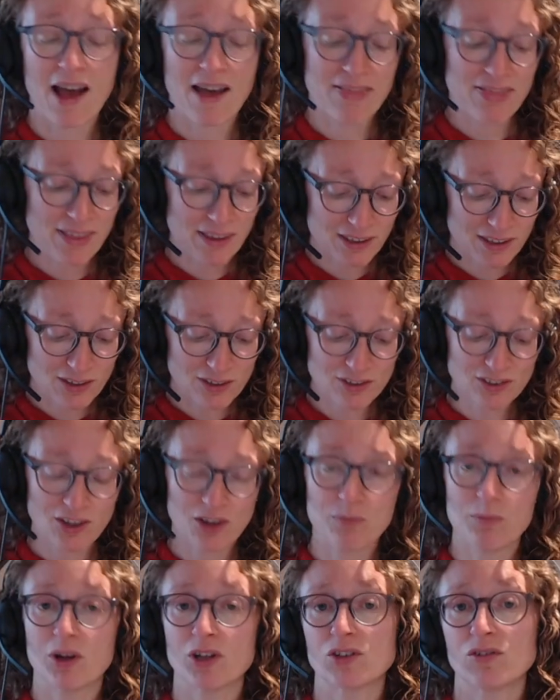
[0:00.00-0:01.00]
and thank you so
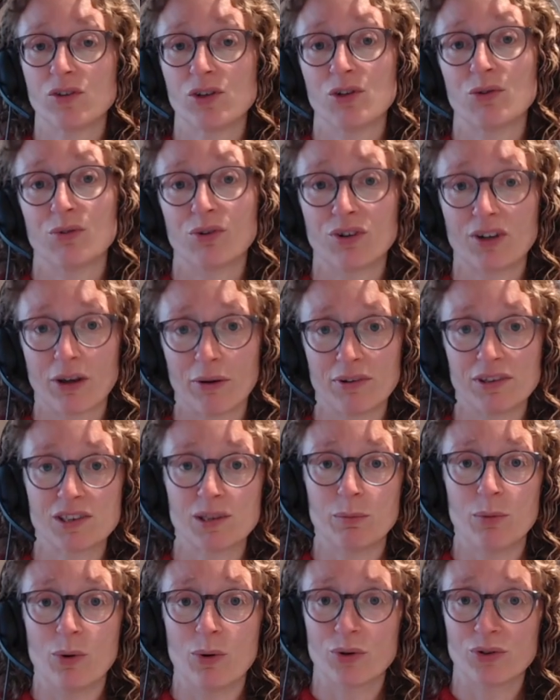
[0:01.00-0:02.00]
much for your ongoing
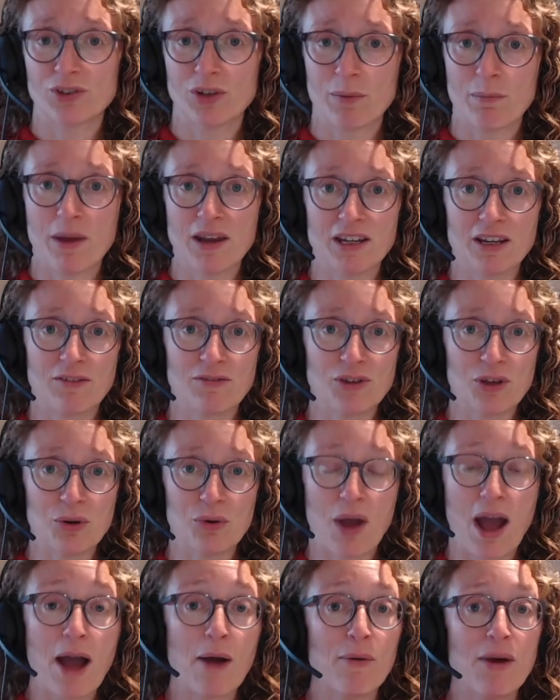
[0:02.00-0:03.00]
support so many of you
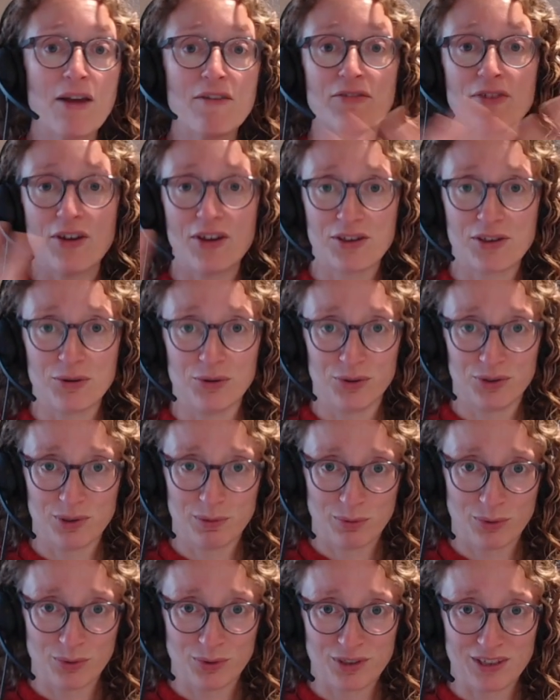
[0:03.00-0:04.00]
however you're
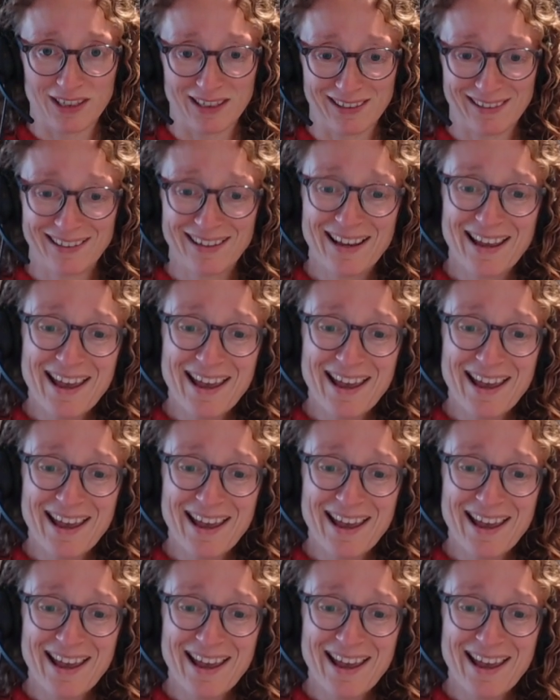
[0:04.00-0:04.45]
supporting